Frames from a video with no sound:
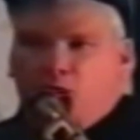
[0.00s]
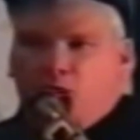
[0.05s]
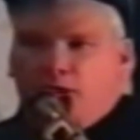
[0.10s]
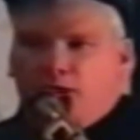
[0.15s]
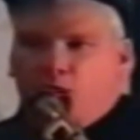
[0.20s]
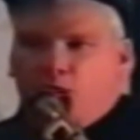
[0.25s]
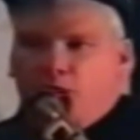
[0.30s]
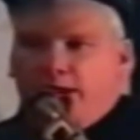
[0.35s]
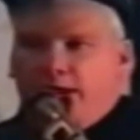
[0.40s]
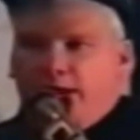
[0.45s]

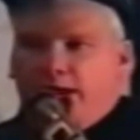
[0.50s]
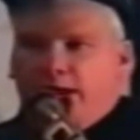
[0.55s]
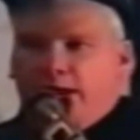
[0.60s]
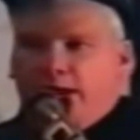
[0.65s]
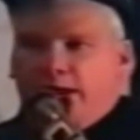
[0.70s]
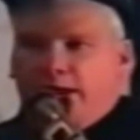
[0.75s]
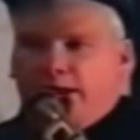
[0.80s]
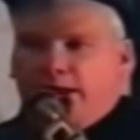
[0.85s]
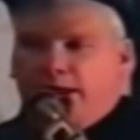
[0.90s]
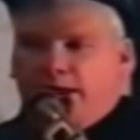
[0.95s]
one a week
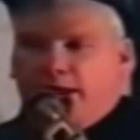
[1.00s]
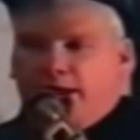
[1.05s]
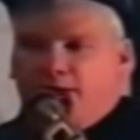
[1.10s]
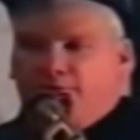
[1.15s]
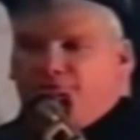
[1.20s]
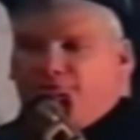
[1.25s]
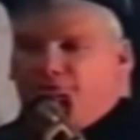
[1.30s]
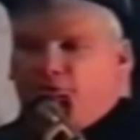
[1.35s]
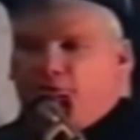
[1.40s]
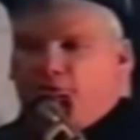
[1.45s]

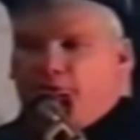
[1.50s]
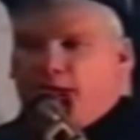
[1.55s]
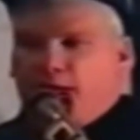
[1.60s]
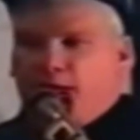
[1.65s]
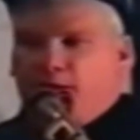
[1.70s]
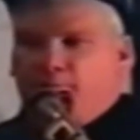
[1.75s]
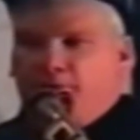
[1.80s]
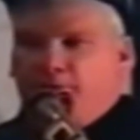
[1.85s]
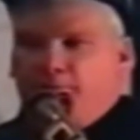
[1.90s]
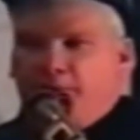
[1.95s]
now is
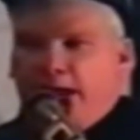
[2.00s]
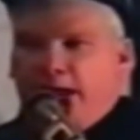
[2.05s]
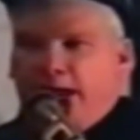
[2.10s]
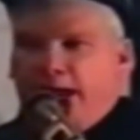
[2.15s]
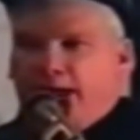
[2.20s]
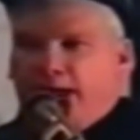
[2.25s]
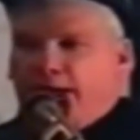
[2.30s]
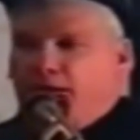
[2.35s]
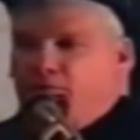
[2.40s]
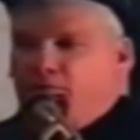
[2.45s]
going up and
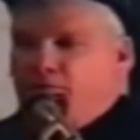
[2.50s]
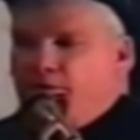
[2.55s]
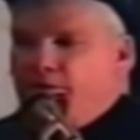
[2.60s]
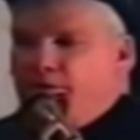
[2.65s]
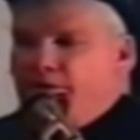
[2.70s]
back.